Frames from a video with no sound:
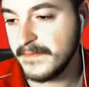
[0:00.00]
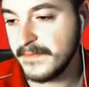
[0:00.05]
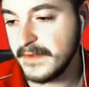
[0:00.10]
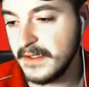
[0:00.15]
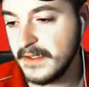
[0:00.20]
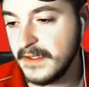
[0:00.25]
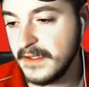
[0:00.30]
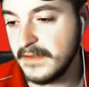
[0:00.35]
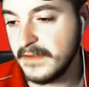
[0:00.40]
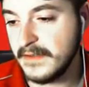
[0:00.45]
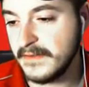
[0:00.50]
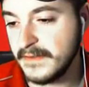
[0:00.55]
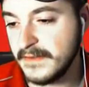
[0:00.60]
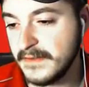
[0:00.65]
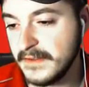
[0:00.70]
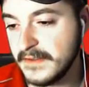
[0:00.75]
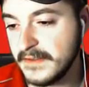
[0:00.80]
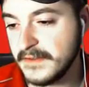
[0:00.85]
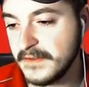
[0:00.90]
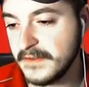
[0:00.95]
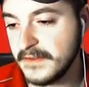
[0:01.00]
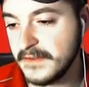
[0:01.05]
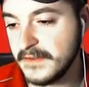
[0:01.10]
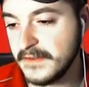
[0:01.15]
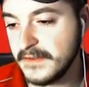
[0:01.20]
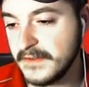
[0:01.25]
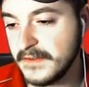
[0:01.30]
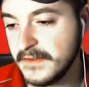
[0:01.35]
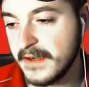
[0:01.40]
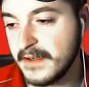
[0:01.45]
Easily super
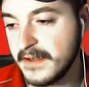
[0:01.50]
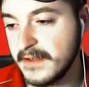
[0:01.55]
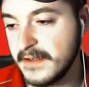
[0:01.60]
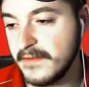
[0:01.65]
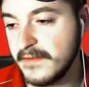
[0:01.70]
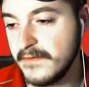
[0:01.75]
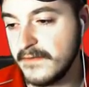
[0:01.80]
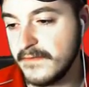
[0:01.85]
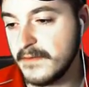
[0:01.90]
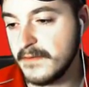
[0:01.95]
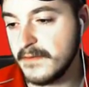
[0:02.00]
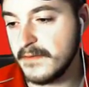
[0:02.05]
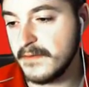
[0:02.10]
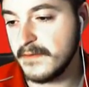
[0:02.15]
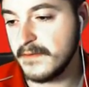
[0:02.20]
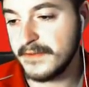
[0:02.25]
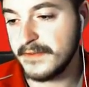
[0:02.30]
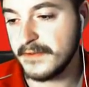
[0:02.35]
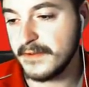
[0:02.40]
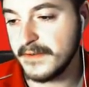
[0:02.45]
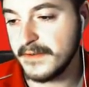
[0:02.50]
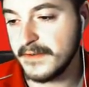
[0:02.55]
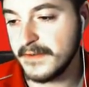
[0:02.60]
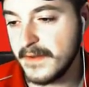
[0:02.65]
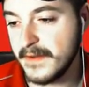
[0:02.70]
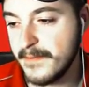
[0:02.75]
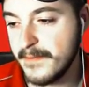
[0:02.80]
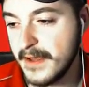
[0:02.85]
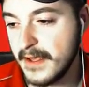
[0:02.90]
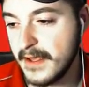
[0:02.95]
effective. Bulbasaur is the
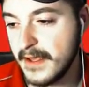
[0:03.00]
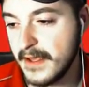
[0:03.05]
best.